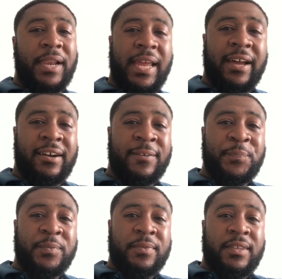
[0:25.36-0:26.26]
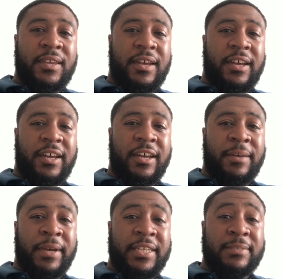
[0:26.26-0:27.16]
player.
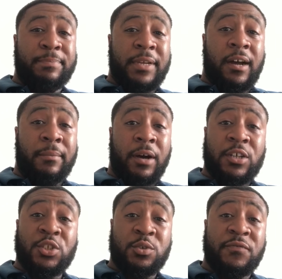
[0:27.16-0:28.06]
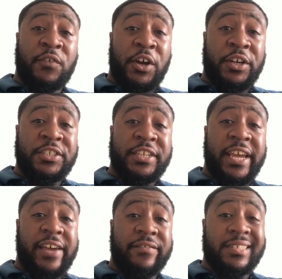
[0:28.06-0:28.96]
Has become Arsenal's first
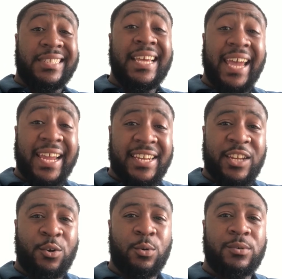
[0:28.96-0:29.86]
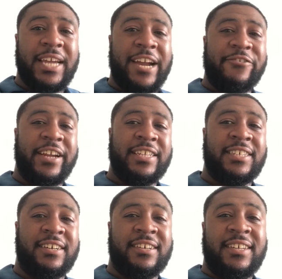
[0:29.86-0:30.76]
ever technical
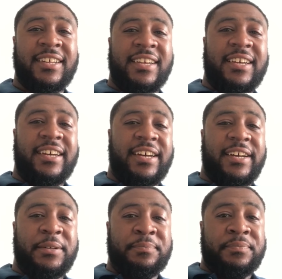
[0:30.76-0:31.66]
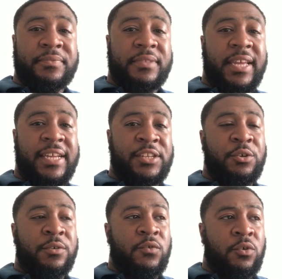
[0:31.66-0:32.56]
director.
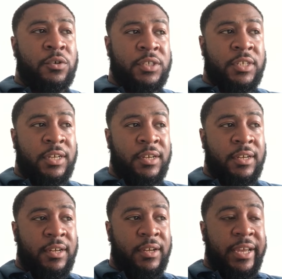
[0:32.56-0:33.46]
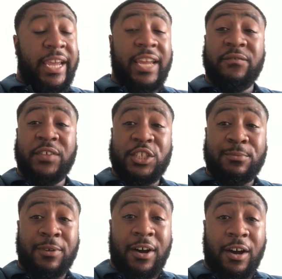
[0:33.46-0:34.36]
Edu, of course,
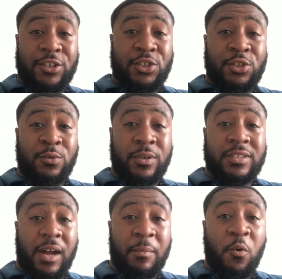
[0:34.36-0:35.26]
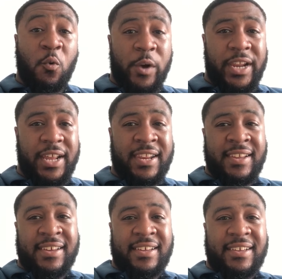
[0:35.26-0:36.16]
invincible at Arsenal, a double winning